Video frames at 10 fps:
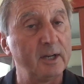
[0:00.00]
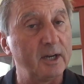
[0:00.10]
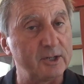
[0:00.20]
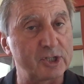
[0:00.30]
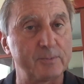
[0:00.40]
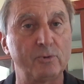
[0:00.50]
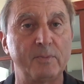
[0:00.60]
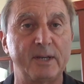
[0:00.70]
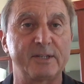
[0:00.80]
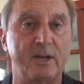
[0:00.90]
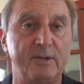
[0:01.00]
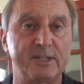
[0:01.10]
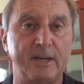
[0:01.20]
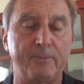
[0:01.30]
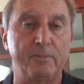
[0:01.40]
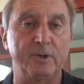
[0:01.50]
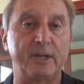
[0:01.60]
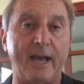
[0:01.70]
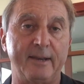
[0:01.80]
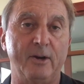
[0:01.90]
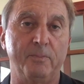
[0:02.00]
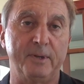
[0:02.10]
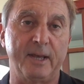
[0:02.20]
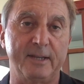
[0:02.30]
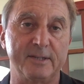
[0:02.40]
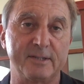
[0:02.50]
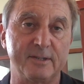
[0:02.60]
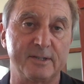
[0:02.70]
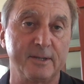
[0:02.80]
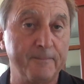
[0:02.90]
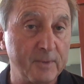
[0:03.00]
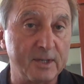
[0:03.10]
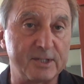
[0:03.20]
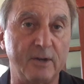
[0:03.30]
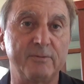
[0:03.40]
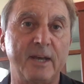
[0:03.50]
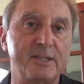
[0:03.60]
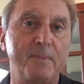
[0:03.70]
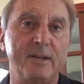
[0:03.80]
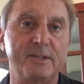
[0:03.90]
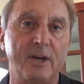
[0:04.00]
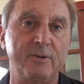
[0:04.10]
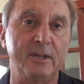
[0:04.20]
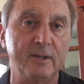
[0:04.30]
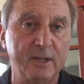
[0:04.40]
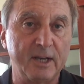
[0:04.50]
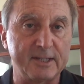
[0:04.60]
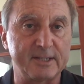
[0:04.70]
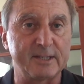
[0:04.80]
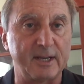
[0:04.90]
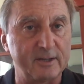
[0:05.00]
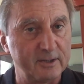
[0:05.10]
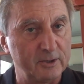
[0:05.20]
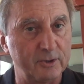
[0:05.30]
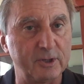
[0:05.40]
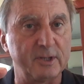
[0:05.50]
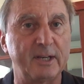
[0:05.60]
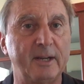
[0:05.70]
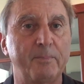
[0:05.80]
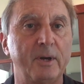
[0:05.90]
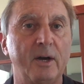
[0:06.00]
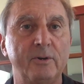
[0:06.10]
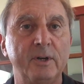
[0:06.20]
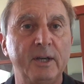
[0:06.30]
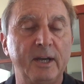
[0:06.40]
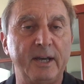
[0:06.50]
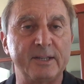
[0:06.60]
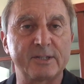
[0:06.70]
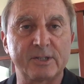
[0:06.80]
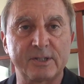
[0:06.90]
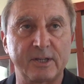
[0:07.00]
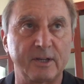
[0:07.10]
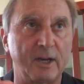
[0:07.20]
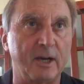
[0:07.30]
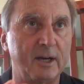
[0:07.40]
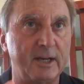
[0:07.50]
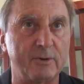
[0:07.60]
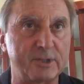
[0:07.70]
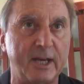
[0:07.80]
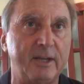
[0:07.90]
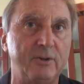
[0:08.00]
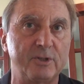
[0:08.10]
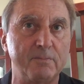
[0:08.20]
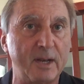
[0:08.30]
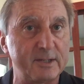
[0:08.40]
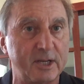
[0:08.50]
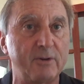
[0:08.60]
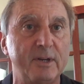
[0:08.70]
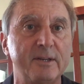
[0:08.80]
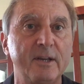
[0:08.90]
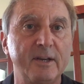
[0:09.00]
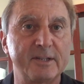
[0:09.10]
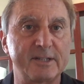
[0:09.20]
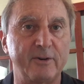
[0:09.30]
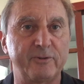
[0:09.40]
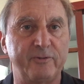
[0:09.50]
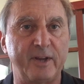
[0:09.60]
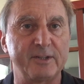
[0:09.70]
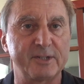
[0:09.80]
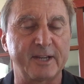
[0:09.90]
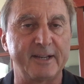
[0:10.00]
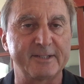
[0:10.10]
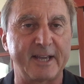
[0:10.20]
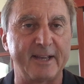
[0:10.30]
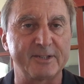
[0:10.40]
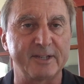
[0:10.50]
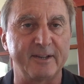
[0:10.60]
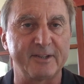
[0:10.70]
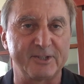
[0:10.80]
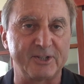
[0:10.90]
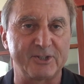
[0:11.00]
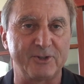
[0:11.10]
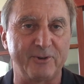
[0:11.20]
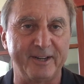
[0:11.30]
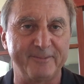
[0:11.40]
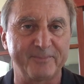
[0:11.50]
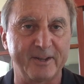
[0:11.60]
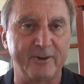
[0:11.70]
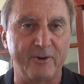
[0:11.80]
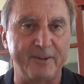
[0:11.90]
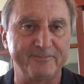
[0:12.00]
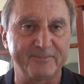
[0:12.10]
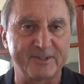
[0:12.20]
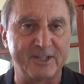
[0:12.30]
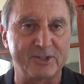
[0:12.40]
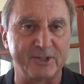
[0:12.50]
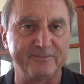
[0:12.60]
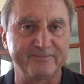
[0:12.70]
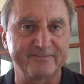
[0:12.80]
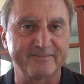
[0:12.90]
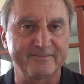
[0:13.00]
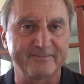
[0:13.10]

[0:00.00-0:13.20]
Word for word: And a small melatonin supplement can help in that instance. So that's melatonin. As I said, look at the link below. It's uh, it'll take you to Melatonin Self Defense Against Cancer. I suggest you read it. All right, see you soon.